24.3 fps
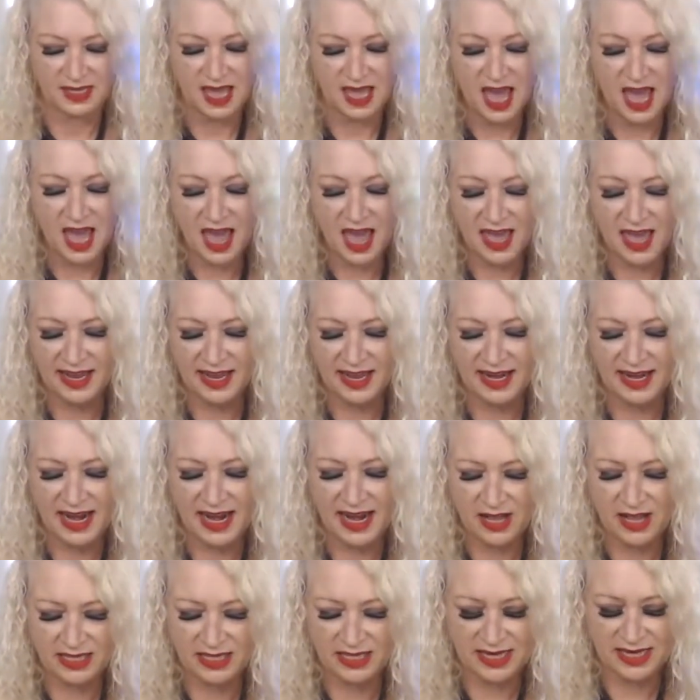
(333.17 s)
Hi,
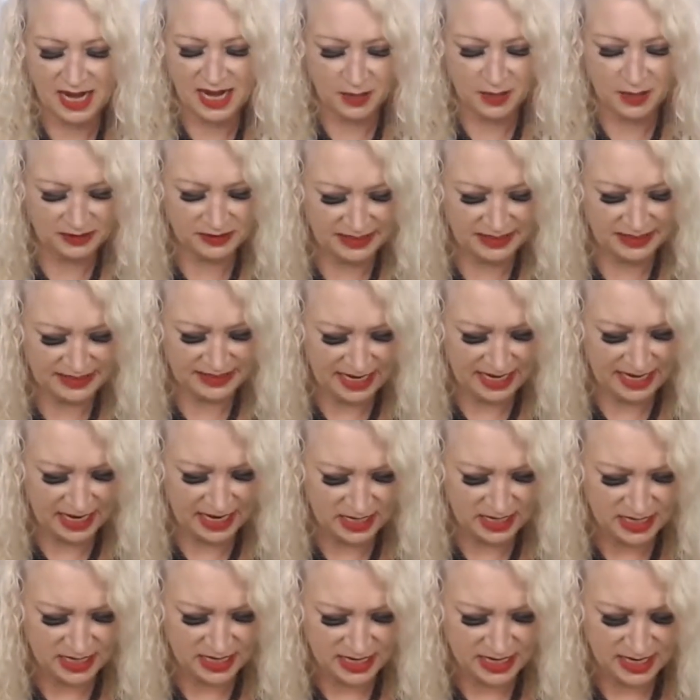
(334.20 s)
how can I help,
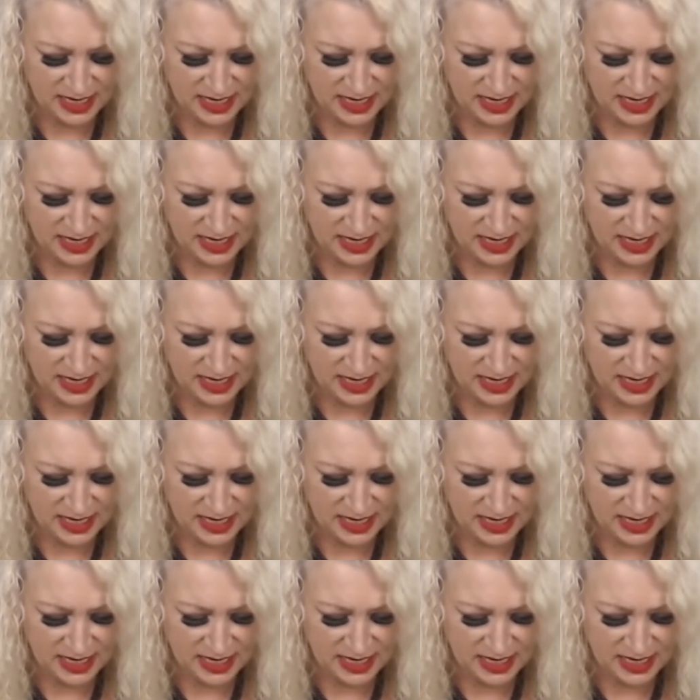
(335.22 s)
Lisa?